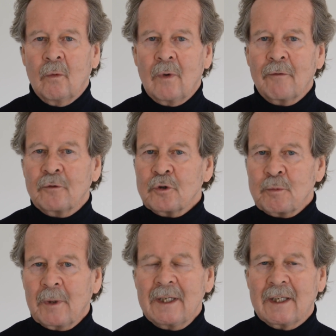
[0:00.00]
We have to
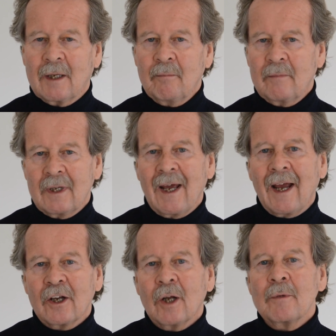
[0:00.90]
split them. The
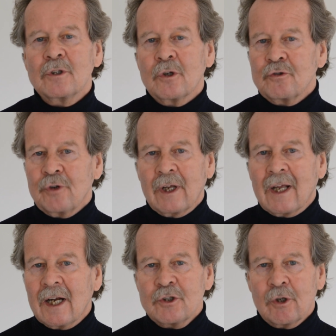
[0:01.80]
economic, social and
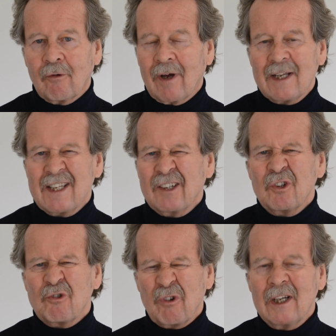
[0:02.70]
cultural rights are
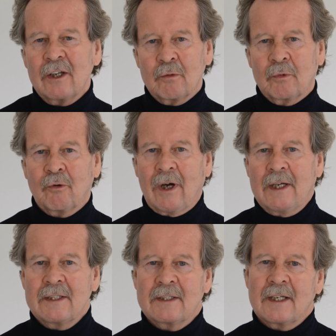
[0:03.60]
not really human
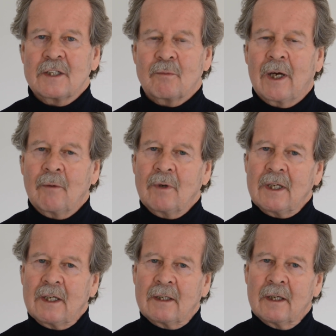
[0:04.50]
rights. That's why we
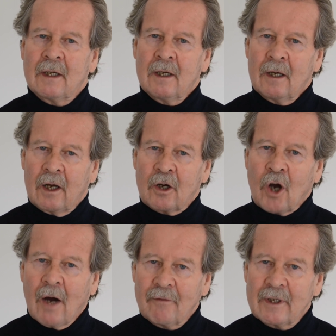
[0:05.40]
need a
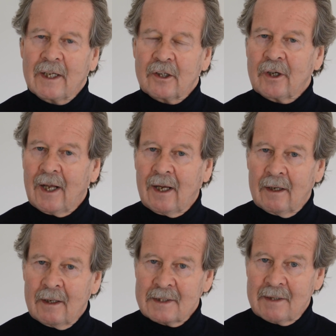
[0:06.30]
covenant on
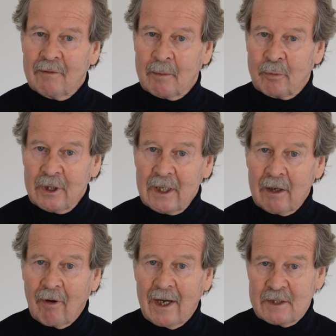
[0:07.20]
civil and
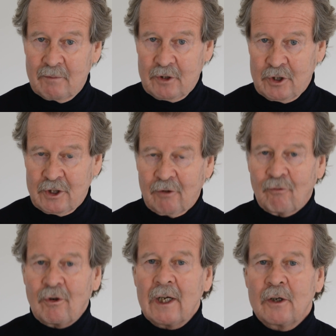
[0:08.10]
political rights, which is the
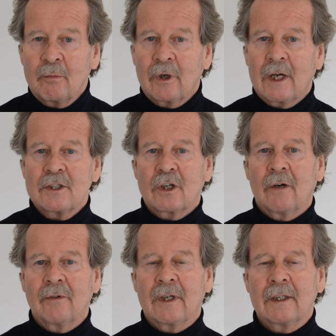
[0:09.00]
real human rights
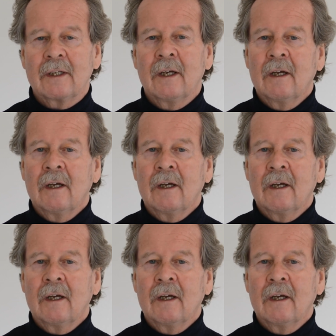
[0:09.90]
covenant,